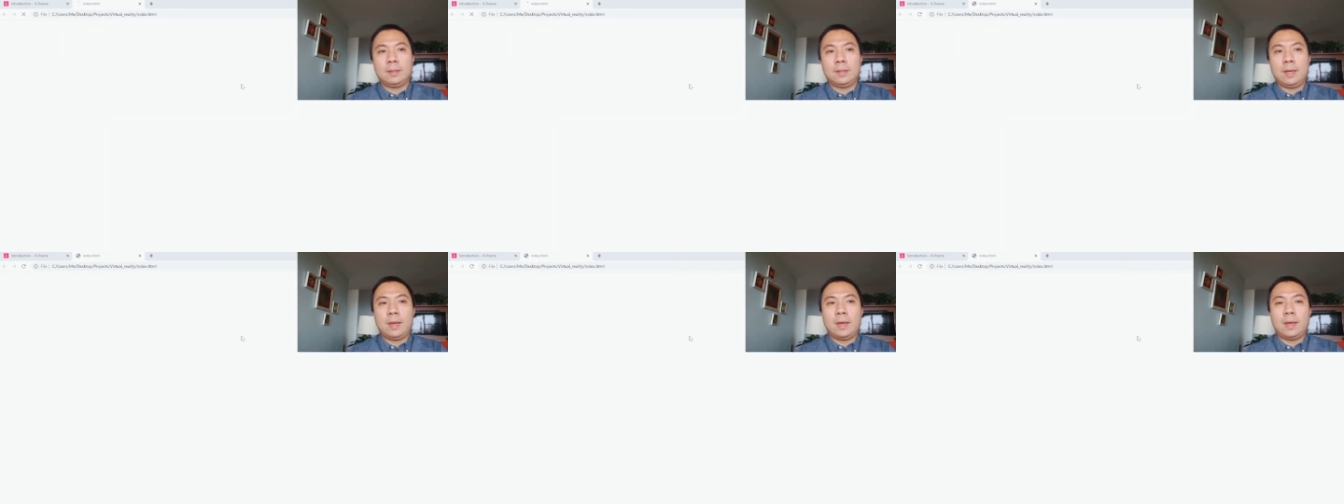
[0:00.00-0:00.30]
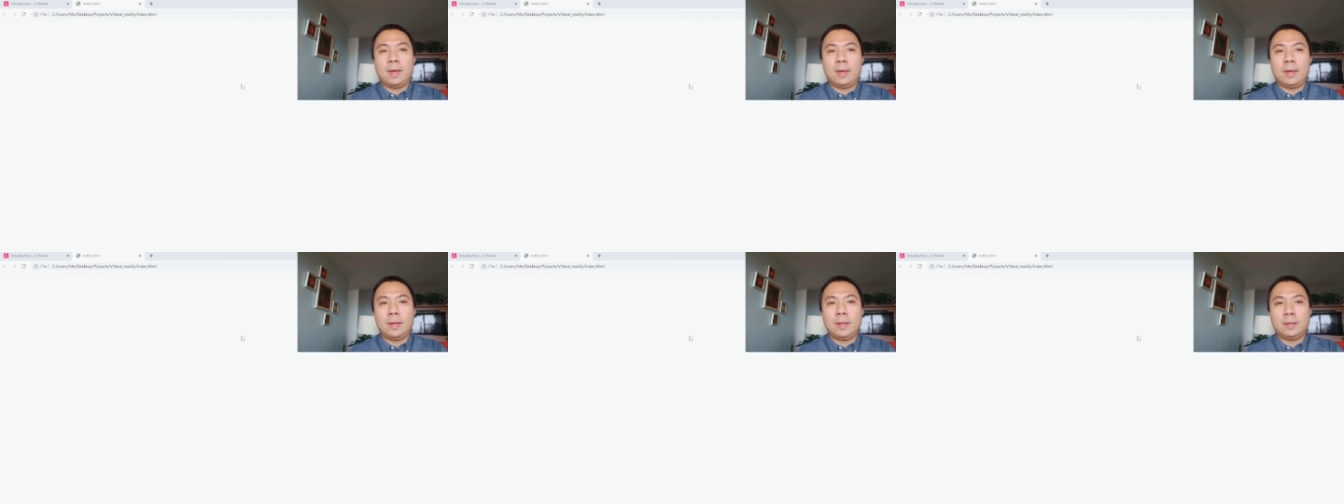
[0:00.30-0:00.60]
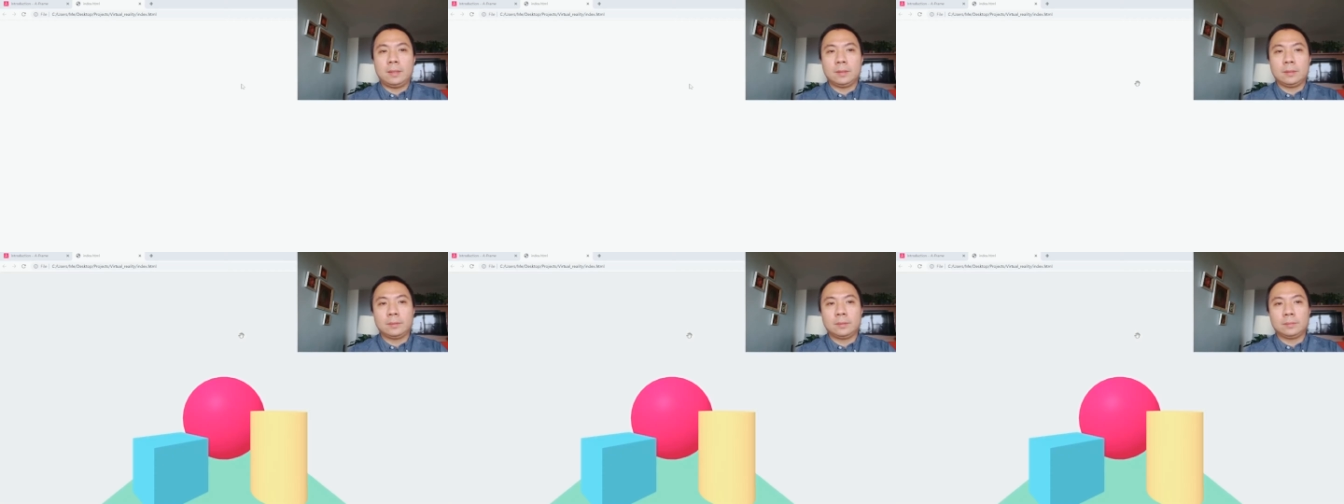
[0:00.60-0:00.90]

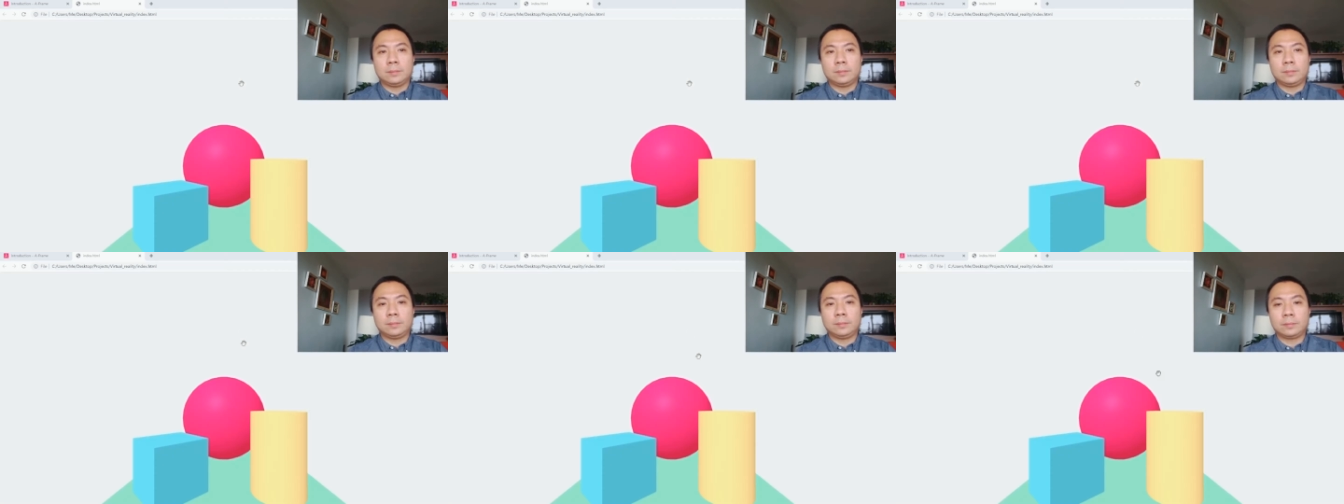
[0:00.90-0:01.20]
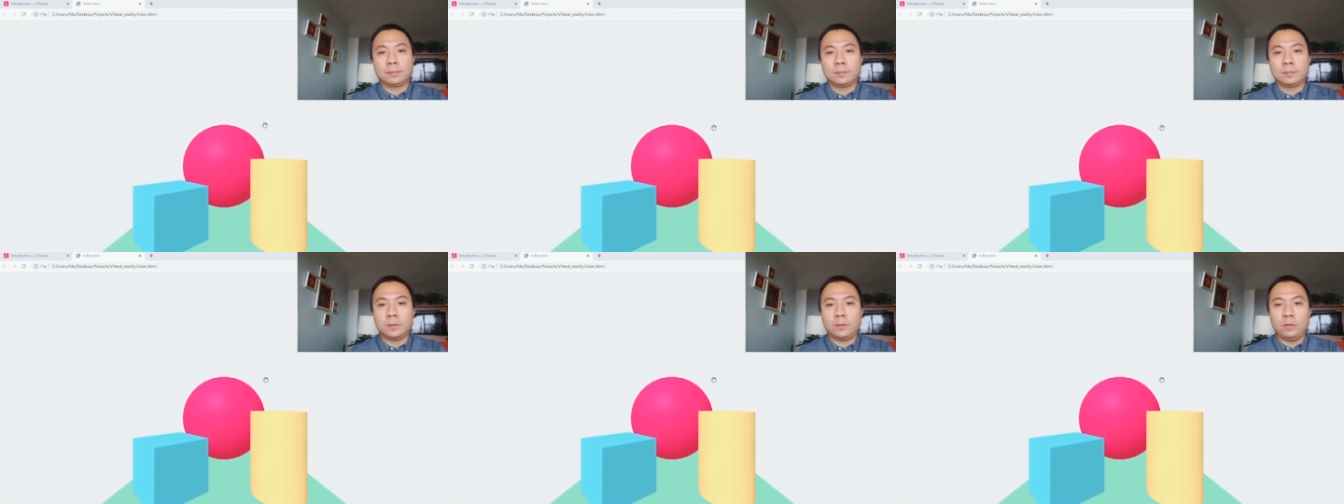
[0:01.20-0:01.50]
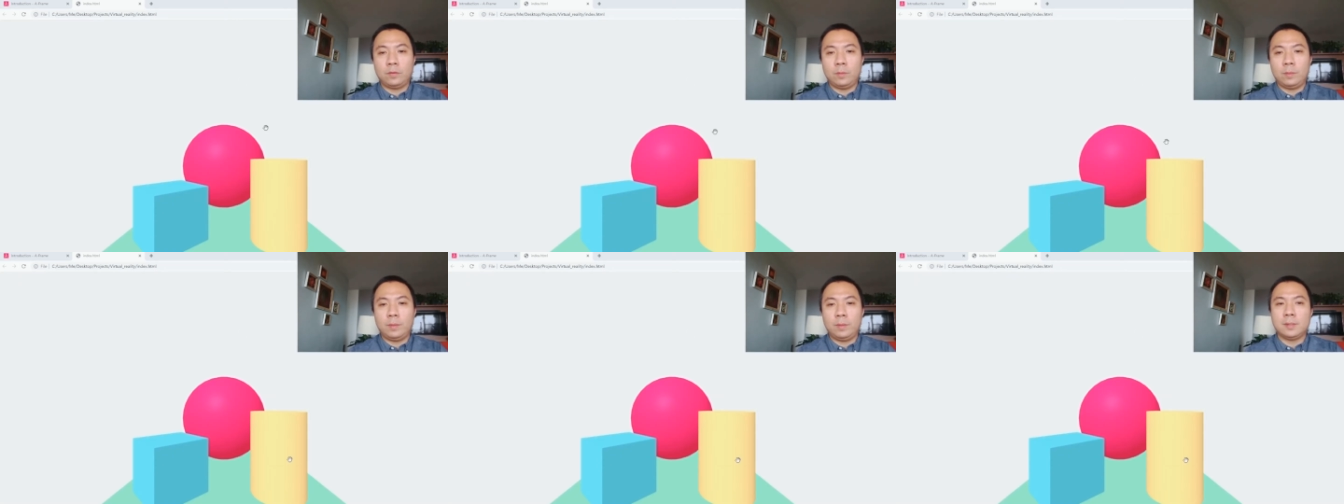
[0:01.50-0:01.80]
and a
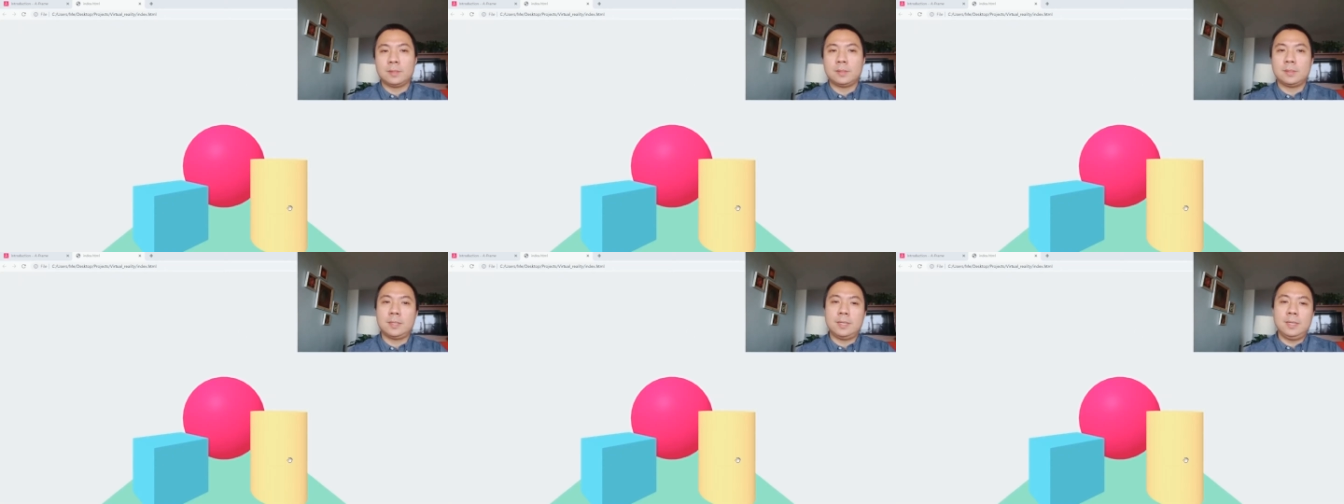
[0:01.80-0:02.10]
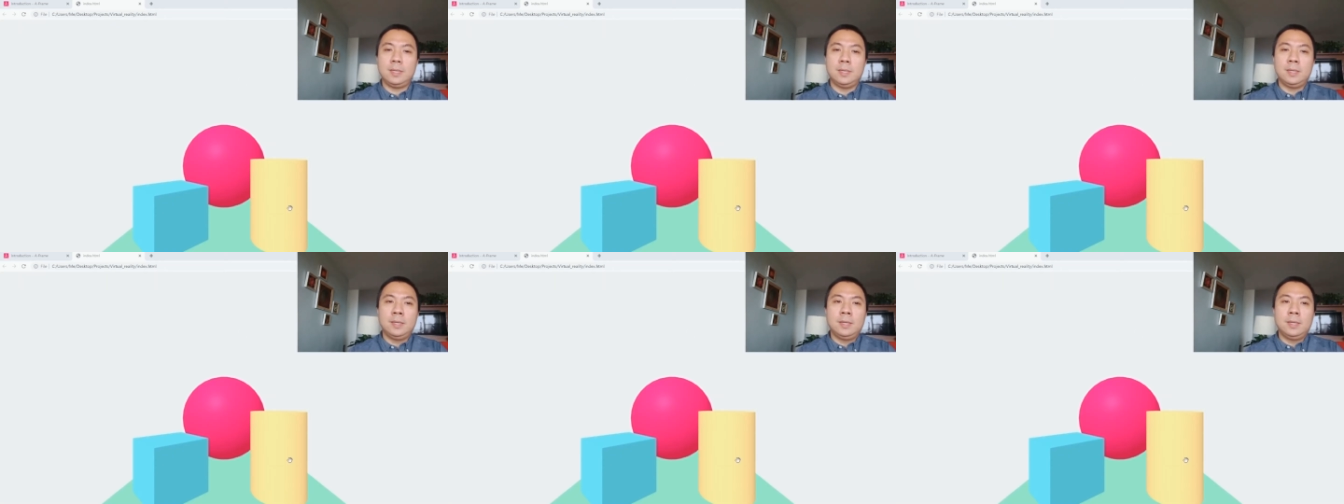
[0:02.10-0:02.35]
few minutes, see.